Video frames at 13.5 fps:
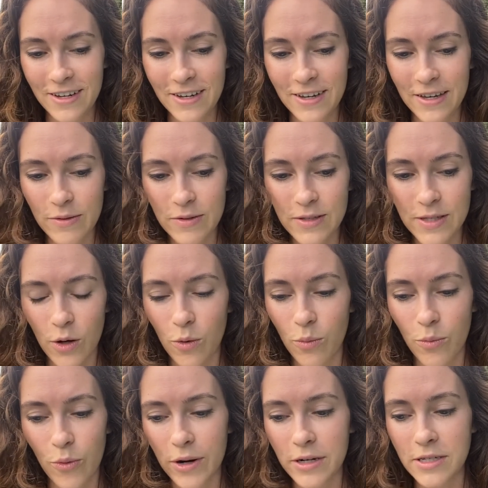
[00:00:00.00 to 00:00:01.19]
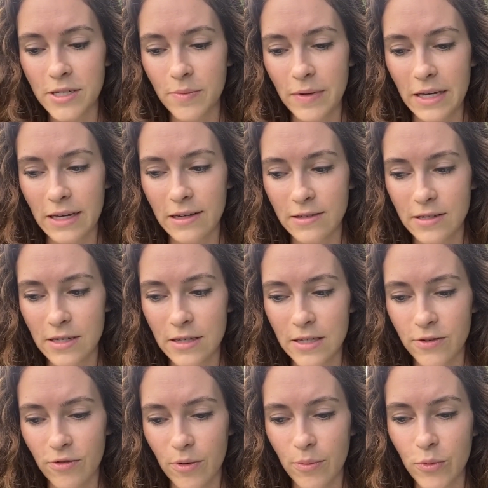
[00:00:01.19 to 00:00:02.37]
It was so important to me to
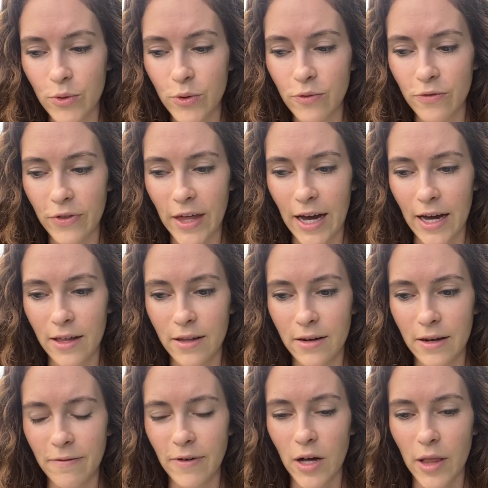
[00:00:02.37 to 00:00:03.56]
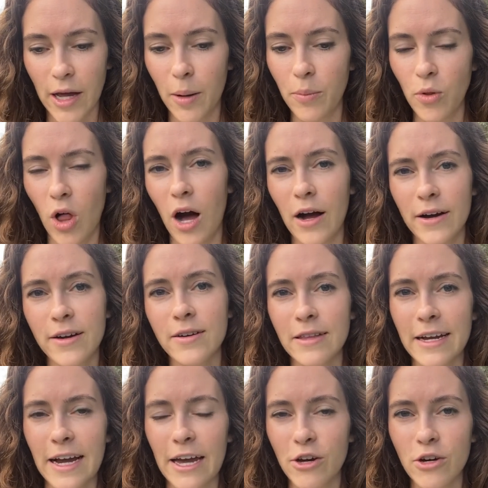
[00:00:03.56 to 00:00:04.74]
remove that. It felt like a block,
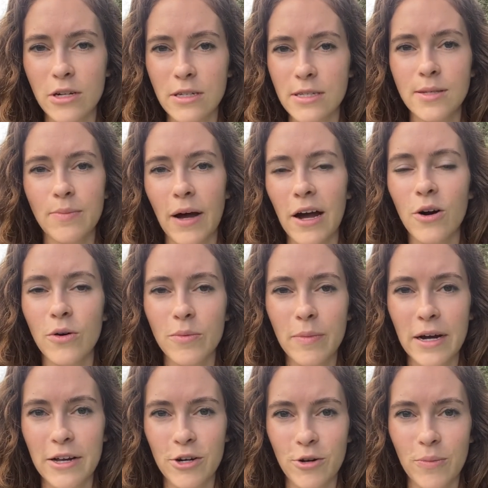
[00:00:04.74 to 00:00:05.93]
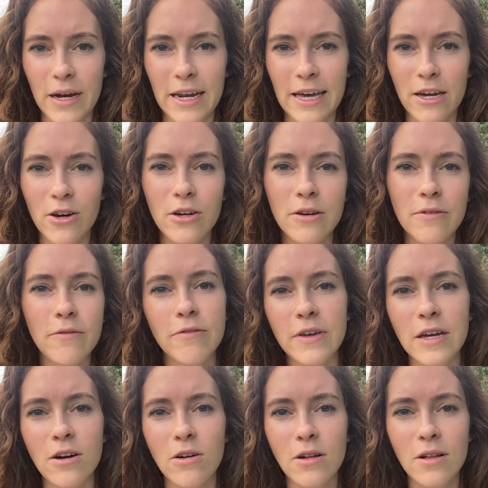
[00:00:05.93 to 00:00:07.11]
like I couldn't smile with my underbite. I couldn't
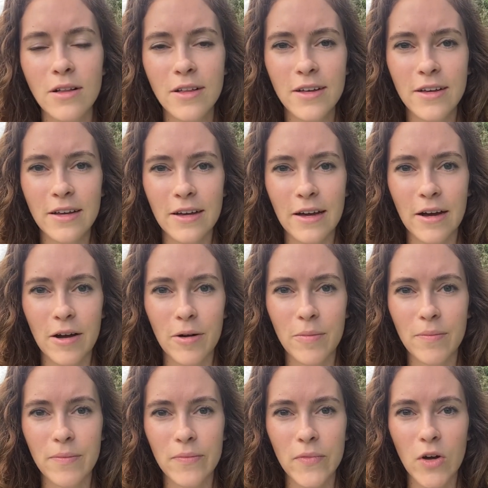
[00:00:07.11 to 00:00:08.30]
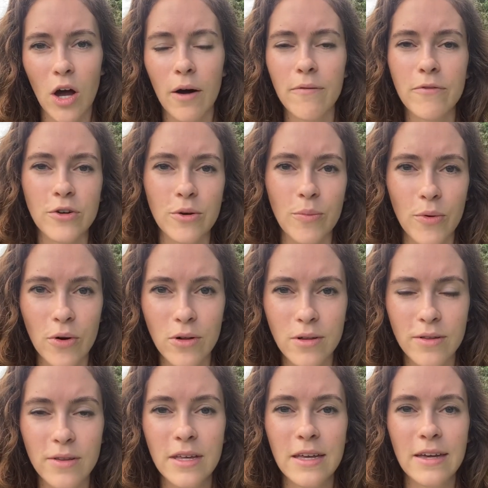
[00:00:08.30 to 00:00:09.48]
feel comfortable.
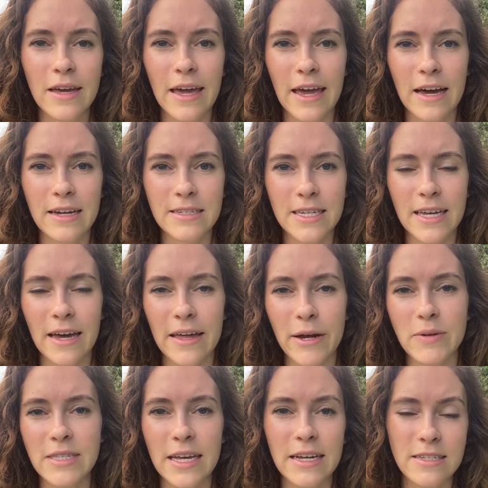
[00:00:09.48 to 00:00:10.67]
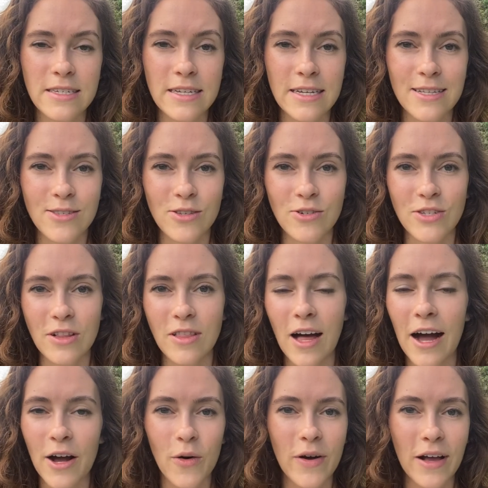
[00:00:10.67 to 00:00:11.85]
And again, I was 18, so there's a
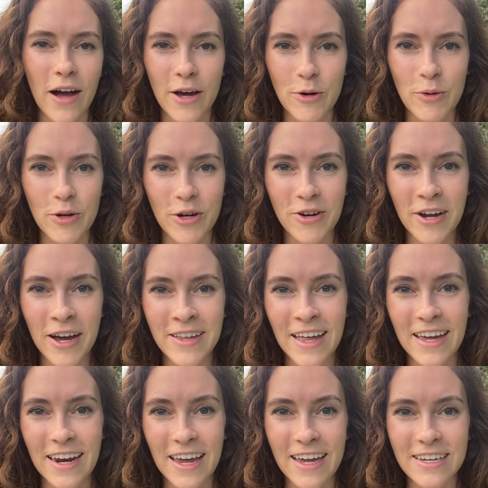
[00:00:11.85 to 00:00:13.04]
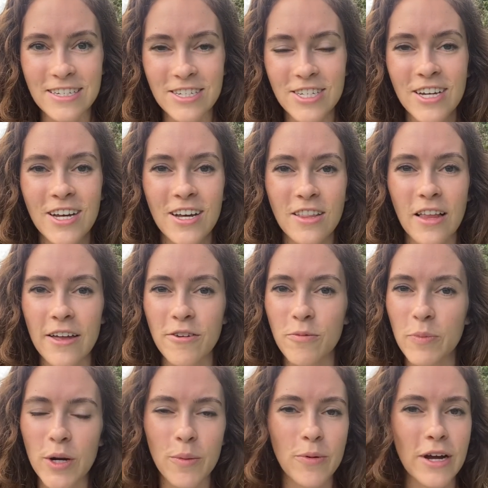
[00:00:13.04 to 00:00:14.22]
lot going on when you're around that age, a lot of
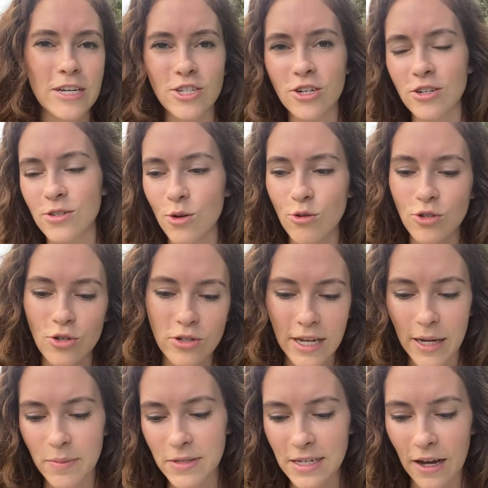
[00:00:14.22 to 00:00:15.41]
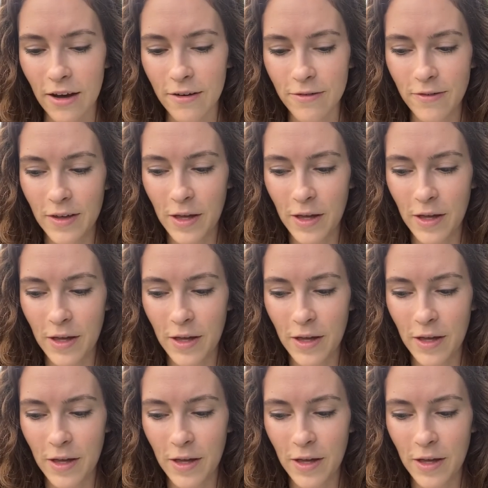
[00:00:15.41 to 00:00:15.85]
peer pressure, social type stuff.